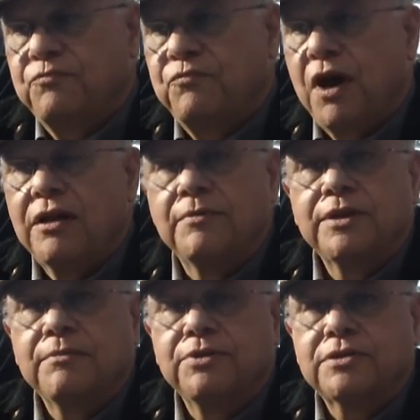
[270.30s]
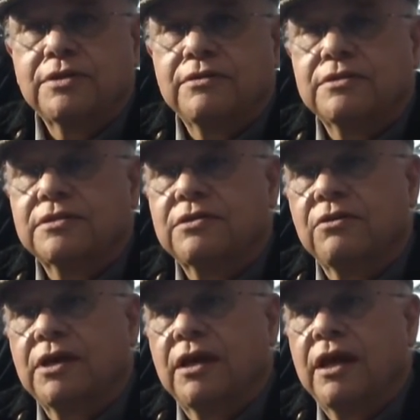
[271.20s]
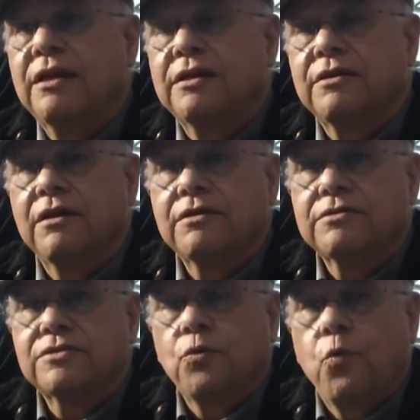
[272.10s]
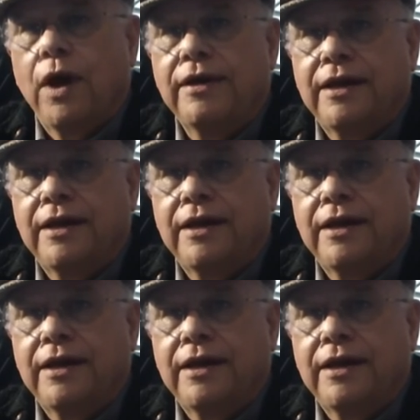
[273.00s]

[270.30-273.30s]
volume in the book series is called Alien Hunters: The White